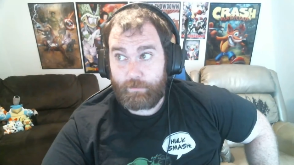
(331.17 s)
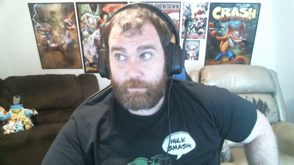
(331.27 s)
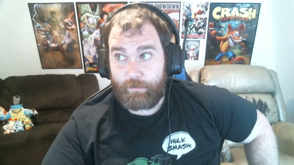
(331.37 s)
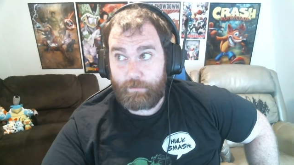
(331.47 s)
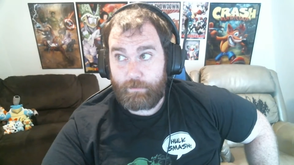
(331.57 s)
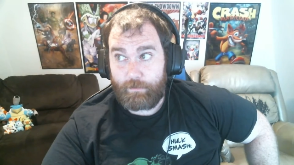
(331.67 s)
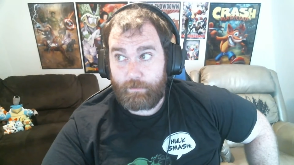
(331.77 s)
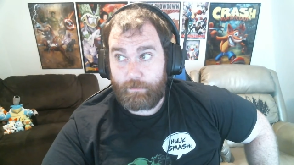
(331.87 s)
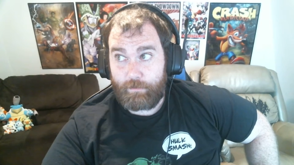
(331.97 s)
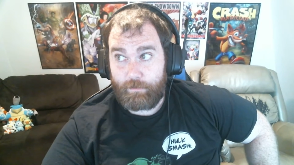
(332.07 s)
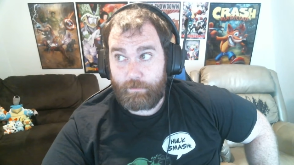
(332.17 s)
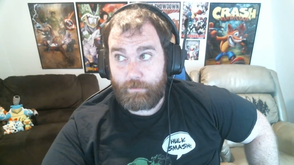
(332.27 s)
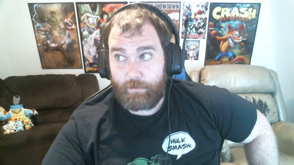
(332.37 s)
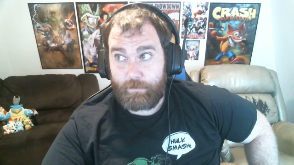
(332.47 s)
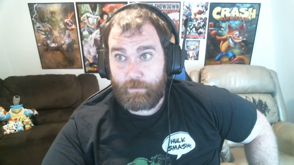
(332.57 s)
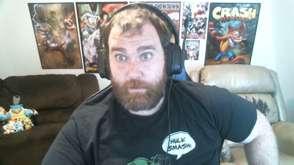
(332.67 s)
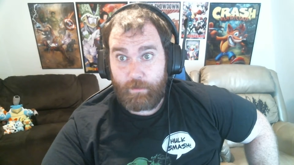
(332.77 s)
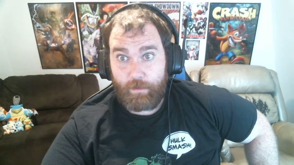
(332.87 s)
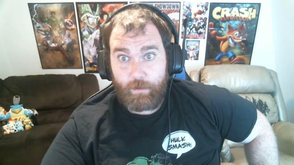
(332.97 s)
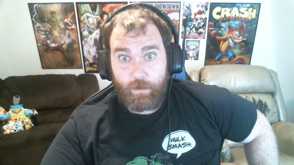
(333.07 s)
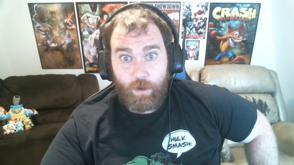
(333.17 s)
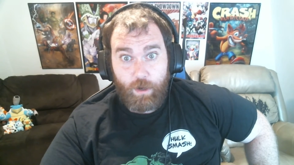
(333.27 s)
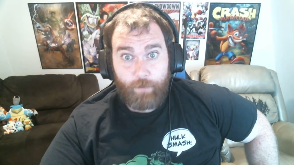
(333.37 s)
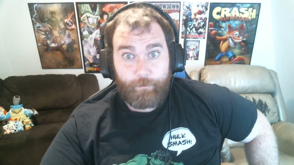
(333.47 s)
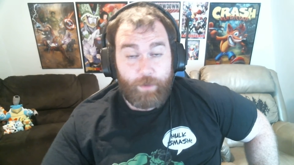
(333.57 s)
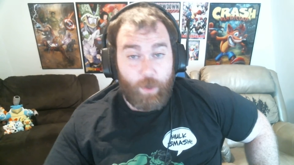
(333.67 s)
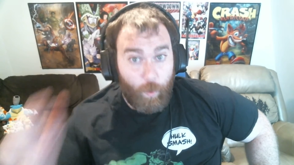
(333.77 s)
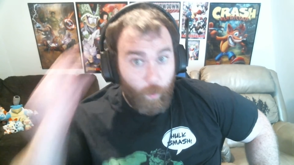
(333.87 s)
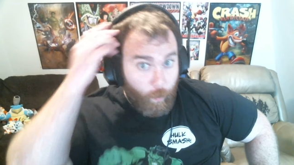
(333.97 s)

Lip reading: [no speech]